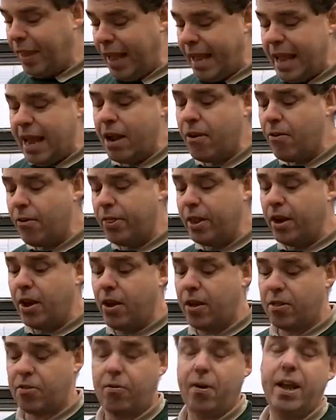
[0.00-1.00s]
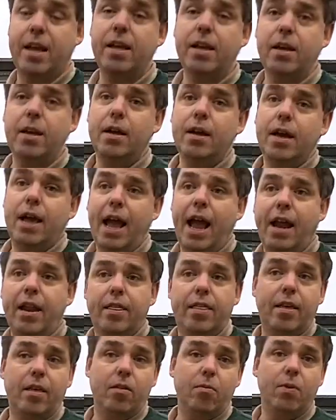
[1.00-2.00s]
Here on the nursery,
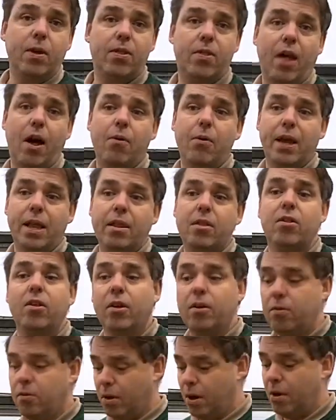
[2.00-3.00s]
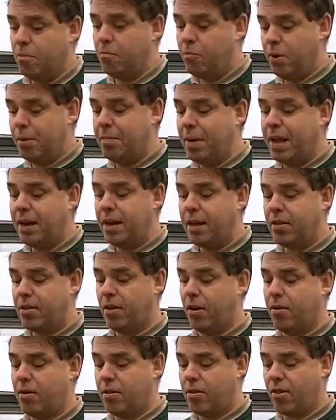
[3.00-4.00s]
anything that we sow into, and we mainly sow
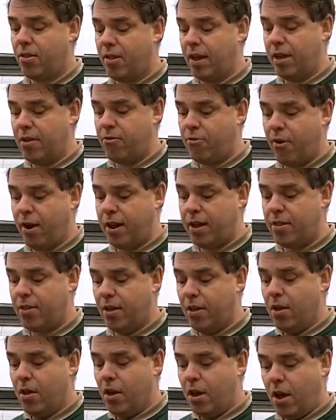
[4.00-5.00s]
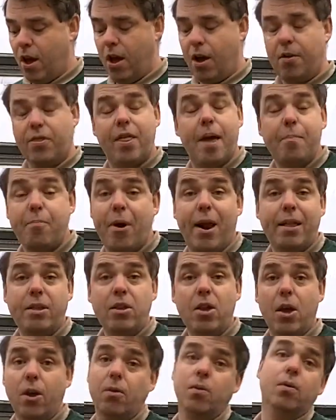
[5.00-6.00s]
into seed trays, they're brand
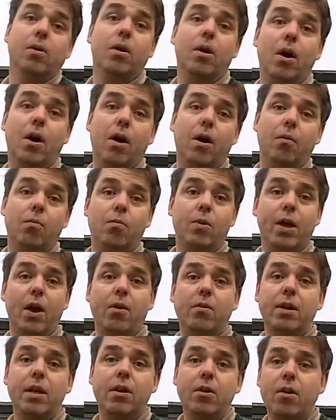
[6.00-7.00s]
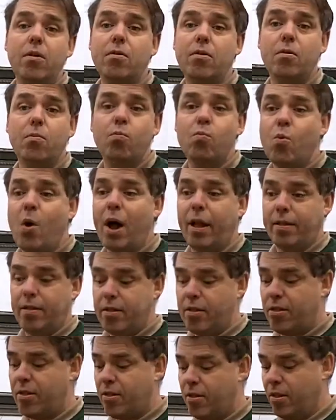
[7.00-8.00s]
new. We only use them
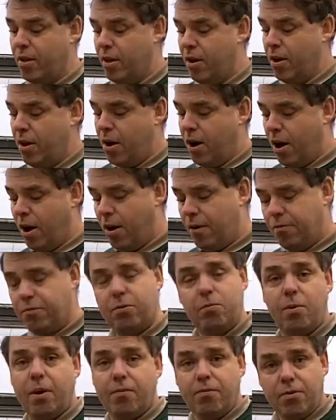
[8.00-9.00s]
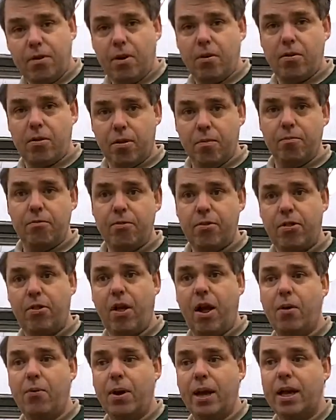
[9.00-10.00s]
once. After we've used them for
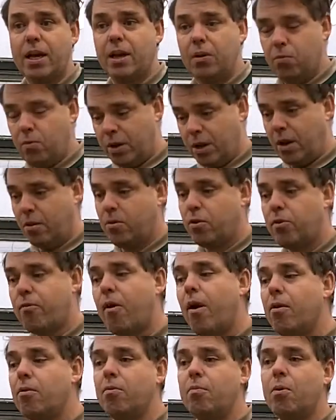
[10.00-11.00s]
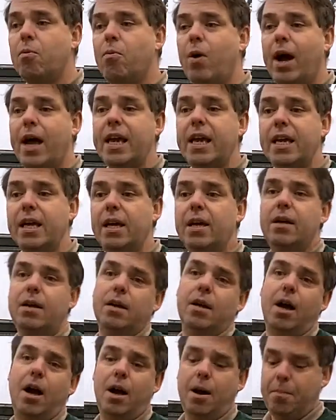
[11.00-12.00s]
sowing, we don't throw them away,
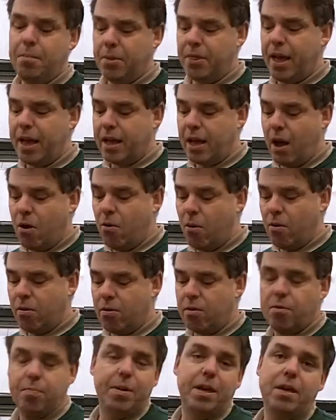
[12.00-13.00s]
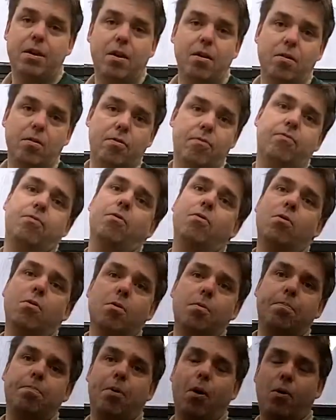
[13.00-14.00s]
but they go on to be used
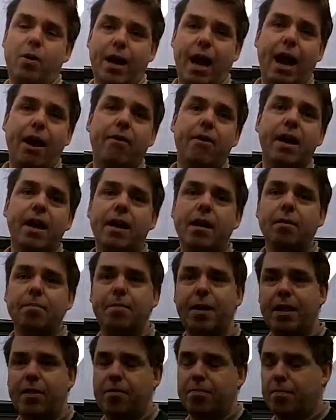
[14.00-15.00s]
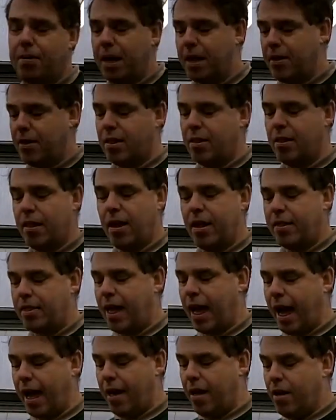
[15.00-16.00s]
for pot carrying, bits and pieces like
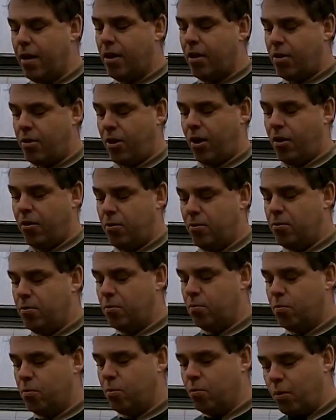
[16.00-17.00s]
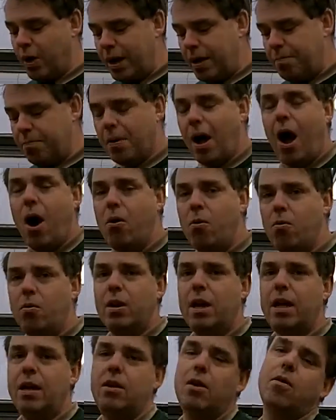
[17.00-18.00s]
that. So we
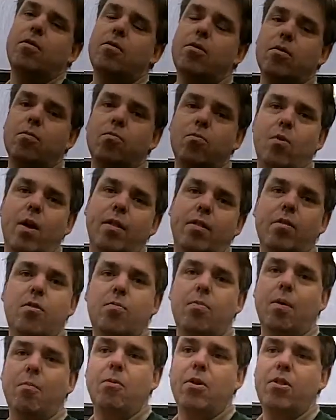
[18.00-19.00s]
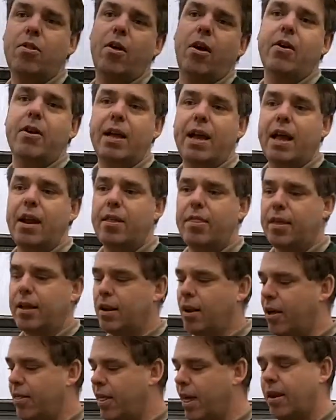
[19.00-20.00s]
only use them once when we're sowing anything
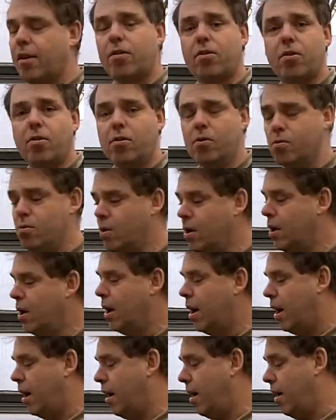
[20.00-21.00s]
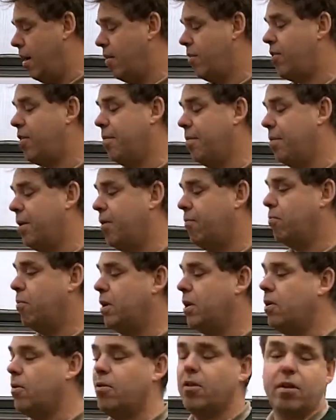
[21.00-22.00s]
like that at all. And similarly if we're
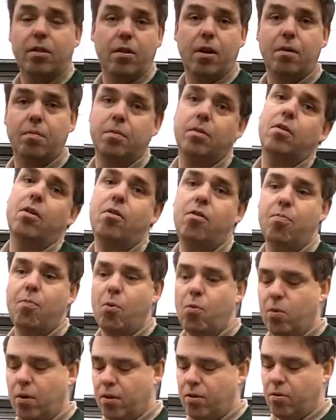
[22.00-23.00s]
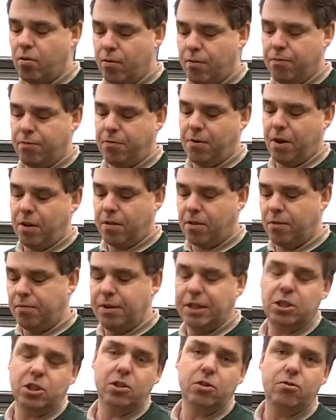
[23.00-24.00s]
using the smaller sort of
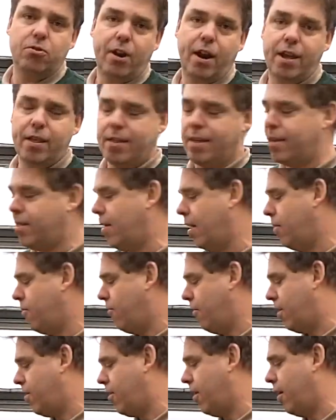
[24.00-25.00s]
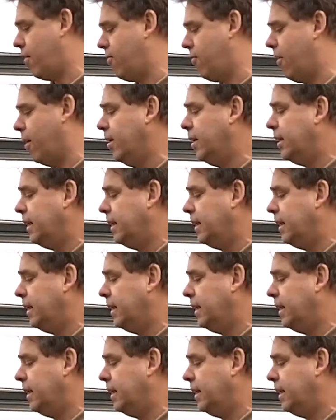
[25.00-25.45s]
division trays, etc, etc.